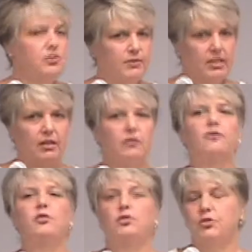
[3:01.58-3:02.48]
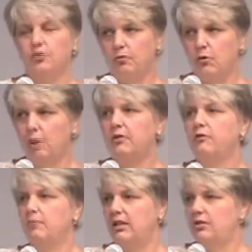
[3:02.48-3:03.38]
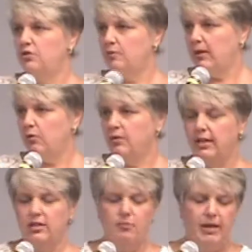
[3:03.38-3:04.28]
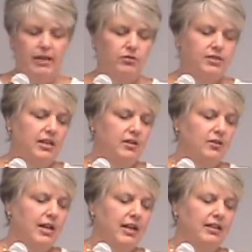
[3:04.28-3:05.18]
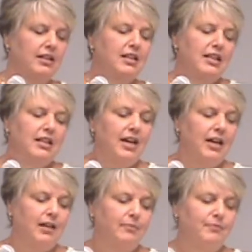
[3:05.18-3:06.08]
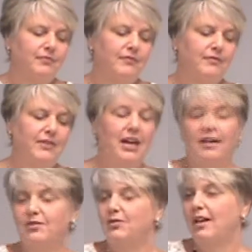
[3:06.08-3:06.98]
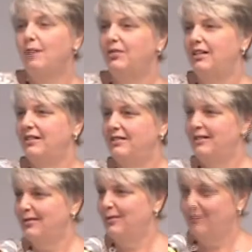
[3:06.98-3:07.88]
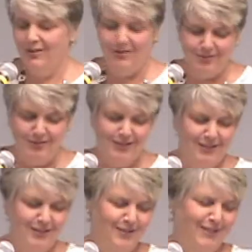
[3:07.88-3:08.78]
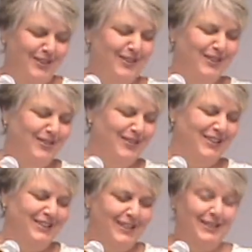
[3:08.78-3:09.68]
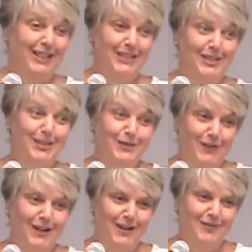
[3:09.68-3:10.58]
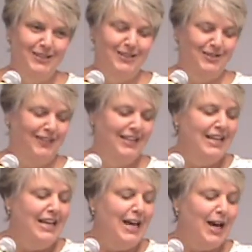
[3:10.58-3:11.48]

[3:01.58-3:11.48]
And so it was kind of a full circle moment for me to do my ordination panels there. And yeah, so I got pretty insistent with the organization, like this is where I want to do it.